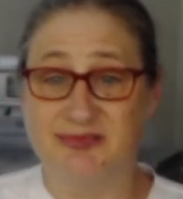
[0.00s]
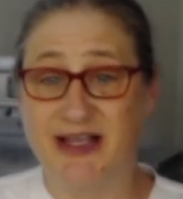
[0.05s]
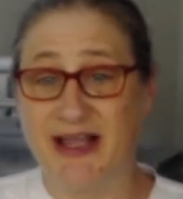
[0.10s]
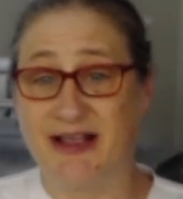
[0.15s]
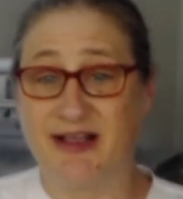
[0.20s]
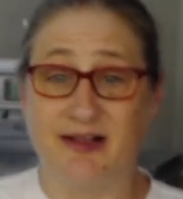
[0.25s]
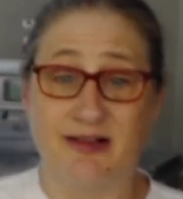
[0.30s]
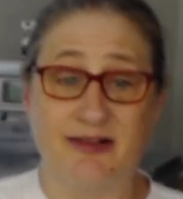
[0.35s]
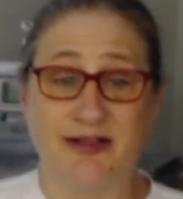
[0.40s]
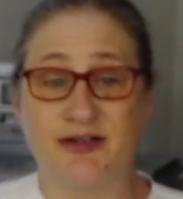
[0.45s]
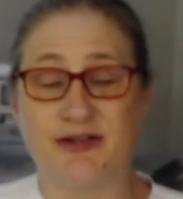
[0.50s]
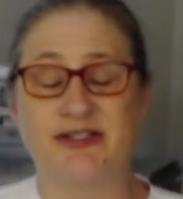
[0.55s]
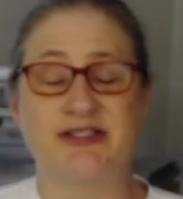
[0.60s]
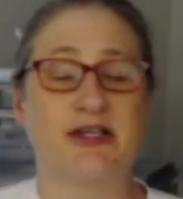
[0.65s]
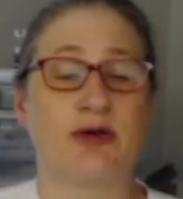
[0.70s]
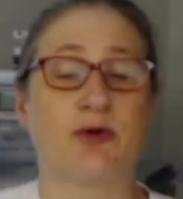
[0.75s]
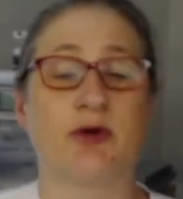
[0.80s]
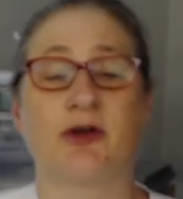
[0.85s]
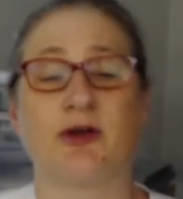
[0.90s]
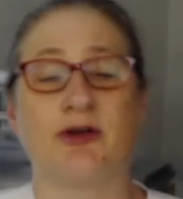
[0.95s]
like a little
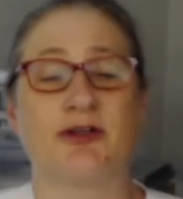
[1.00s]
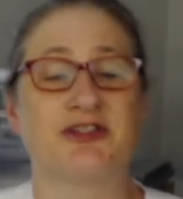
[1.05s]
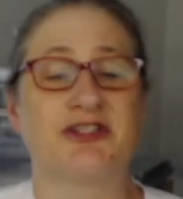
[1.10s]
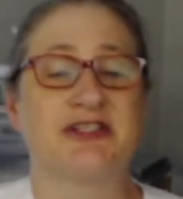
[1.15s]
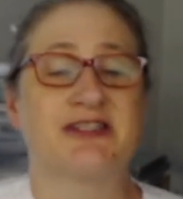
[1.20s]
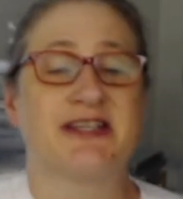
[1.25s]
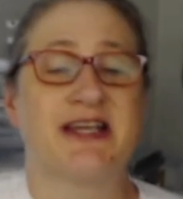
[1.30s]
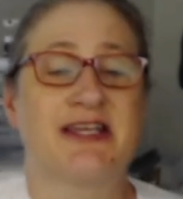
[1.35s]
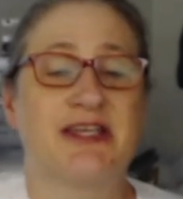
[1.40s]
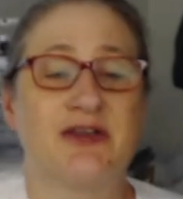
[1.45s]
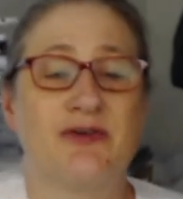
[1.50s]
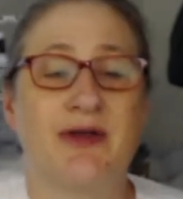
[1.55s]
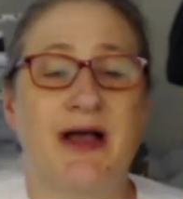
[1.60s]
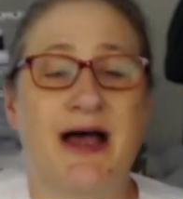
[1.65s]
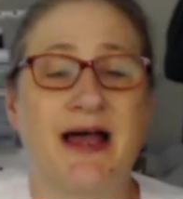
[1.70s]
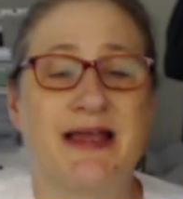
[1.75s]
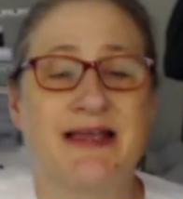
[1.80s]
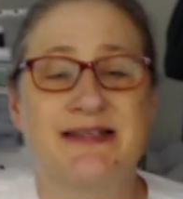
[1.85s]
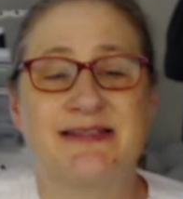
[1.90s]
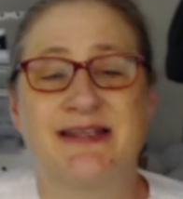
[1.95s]
sewer girl, just like you
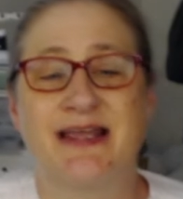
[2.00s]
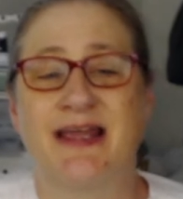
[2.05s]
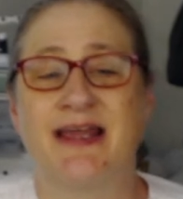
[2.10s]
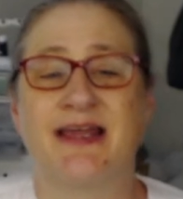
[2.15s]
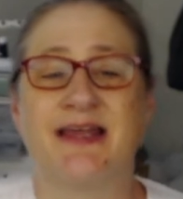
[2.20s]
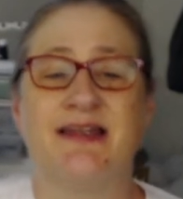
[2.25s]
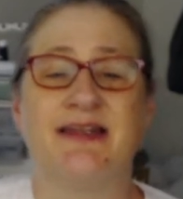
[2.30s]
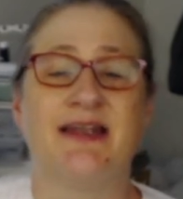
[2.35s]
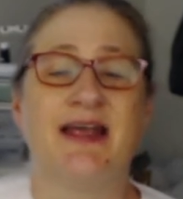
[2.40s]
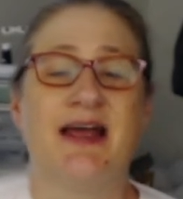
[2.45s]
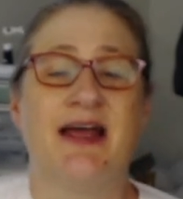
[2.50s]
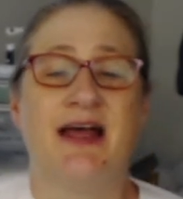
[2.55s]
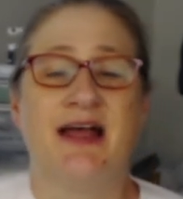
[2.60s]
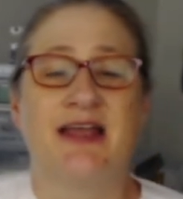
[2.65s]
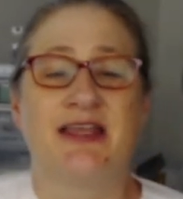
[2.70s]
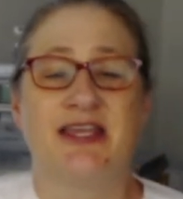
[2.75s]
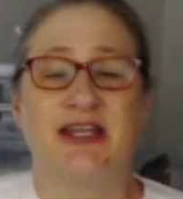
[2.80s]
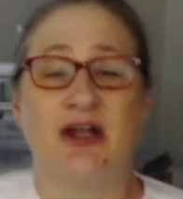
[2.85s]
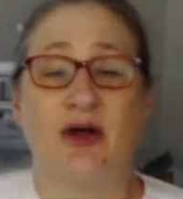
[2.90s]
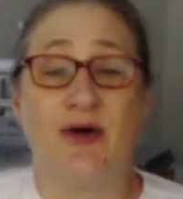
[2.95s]
guys, and
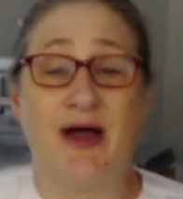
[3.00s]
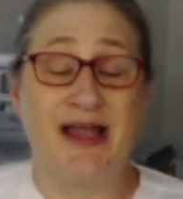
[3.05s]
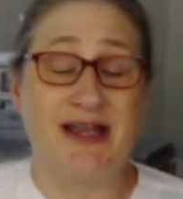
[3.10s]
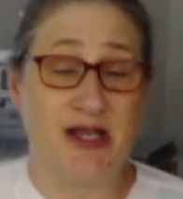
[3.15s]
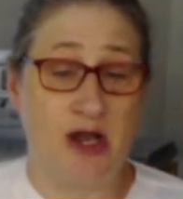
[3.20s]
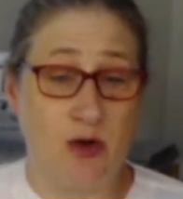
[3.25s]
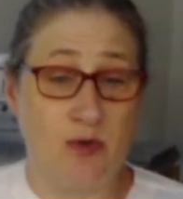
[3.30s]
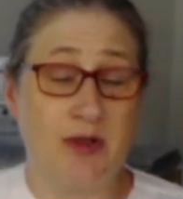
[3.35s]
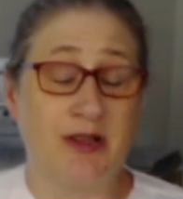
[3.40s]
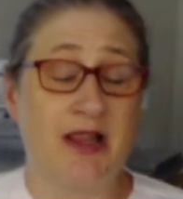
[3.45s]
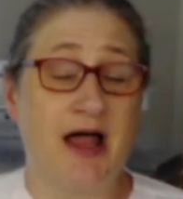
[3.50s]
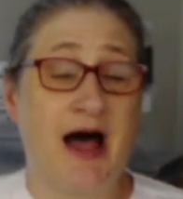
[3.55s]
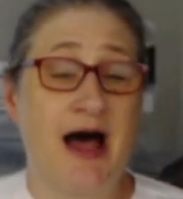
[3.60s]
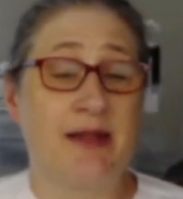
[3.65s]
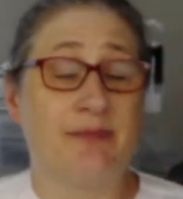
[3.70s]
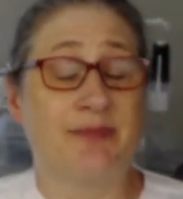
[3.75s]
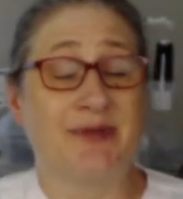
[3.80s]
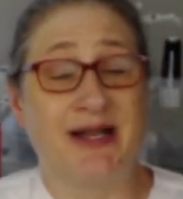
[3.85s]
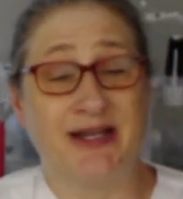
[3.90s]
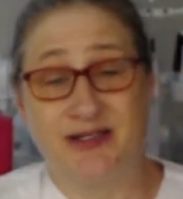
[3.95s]
you know, I know a
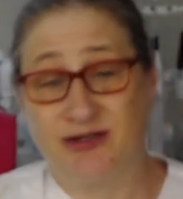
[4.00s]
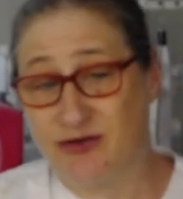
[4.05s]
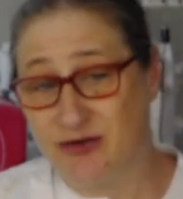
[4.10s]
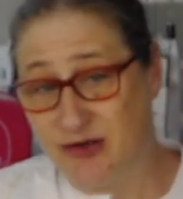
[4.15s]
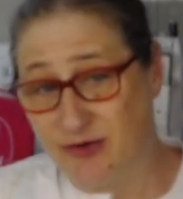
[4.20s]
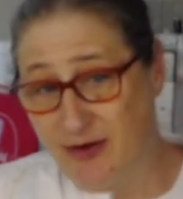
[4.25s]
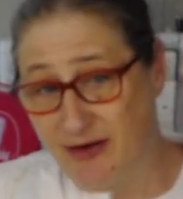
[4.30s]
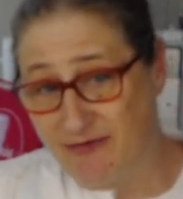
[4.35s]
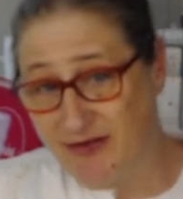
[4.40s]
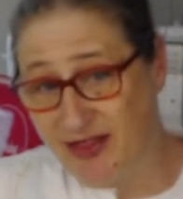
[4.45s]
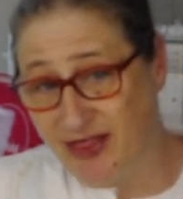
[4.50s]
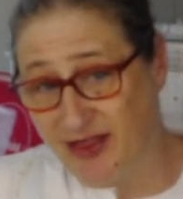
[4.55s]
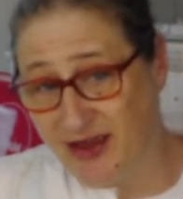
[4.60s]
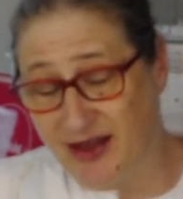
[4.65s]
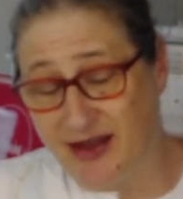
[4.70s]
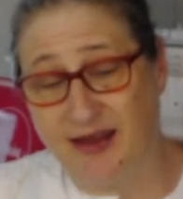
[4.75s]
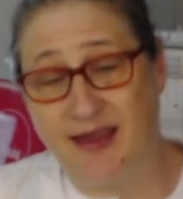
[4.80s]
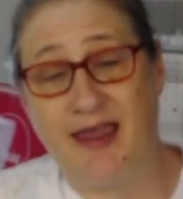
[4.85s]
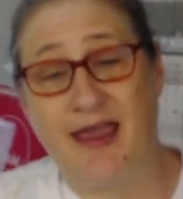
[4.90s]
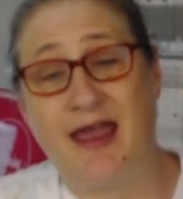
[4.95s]
lot, but I don't know
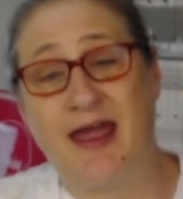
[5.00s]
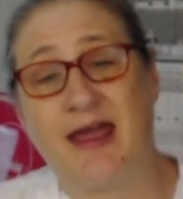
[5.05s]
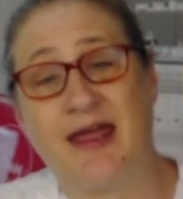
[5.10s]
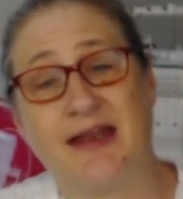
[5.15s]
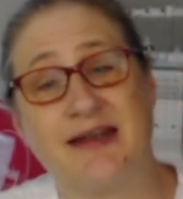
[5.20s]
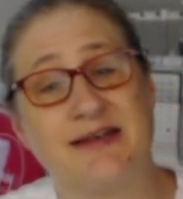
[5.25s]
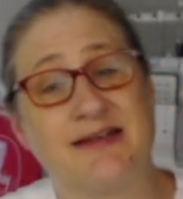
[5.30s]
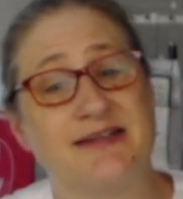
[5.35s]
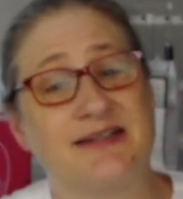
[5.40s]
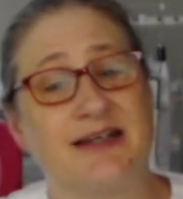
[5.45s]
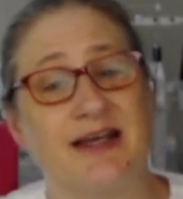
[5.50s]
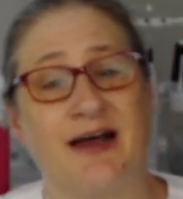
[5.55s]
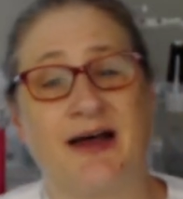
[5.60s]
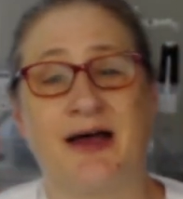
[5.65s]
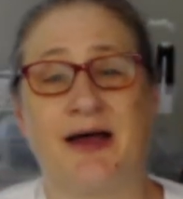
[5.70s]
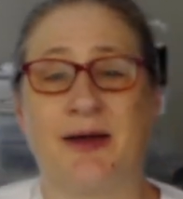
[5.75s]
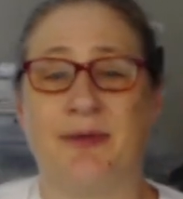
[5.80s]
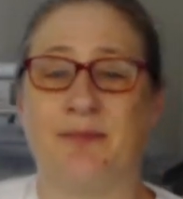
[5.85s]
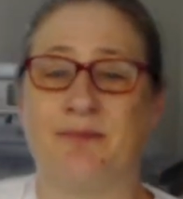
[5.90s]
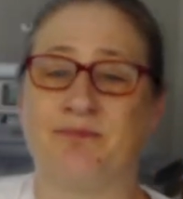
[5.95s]
everything, and
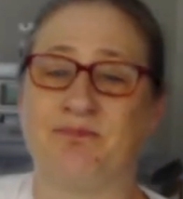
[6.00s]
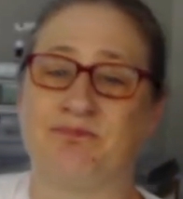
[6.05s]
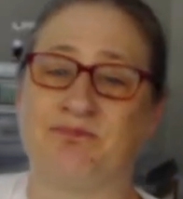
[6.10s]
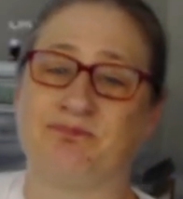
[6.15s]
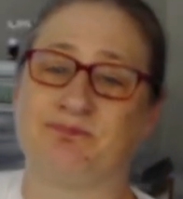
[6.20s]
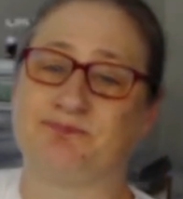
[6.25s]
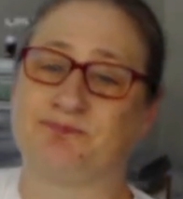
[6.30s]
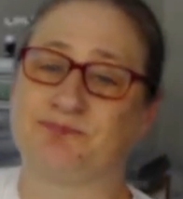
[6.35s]
um,